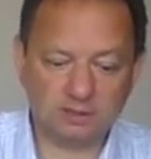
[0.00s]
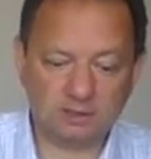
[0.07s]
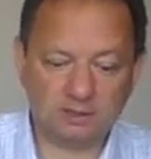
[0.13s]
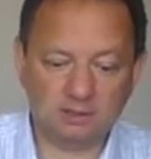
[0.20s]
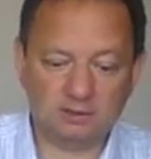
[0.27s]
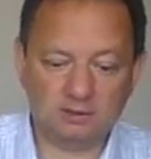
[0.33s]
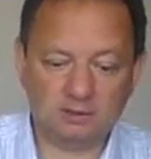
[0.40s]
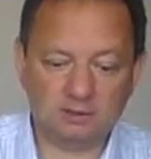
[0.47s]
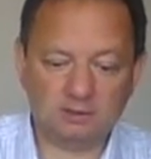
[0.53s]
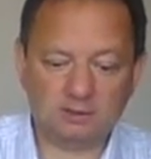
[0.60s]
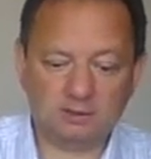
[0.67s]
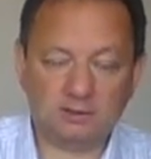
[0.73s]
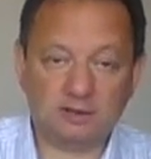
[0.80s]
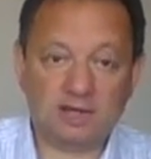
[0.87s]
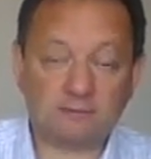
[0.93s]

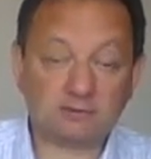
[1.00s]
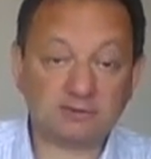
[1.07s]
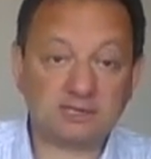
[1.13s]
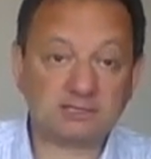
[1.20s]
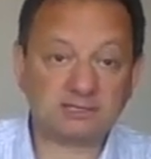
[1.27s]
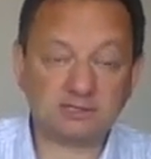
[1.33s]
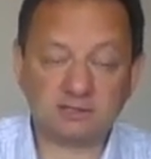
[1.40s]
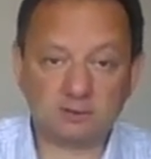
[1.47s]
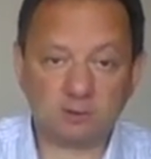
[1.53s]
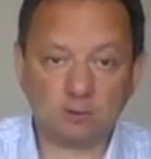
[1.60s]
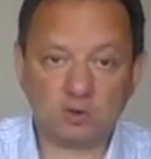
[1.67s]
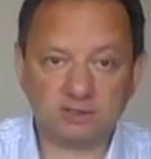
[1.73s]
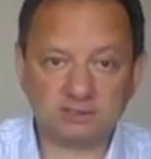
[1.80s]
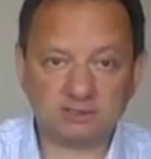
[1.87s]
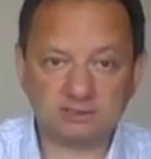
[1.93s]
I was asking
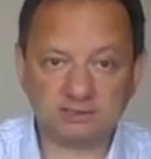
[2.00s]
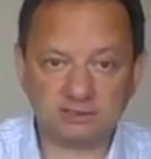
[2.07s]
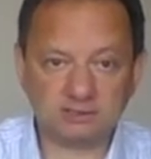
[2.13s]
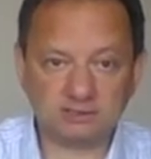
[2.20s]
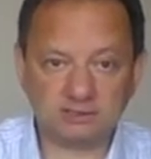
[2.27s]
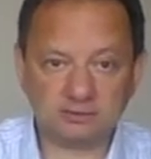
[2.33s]
what is the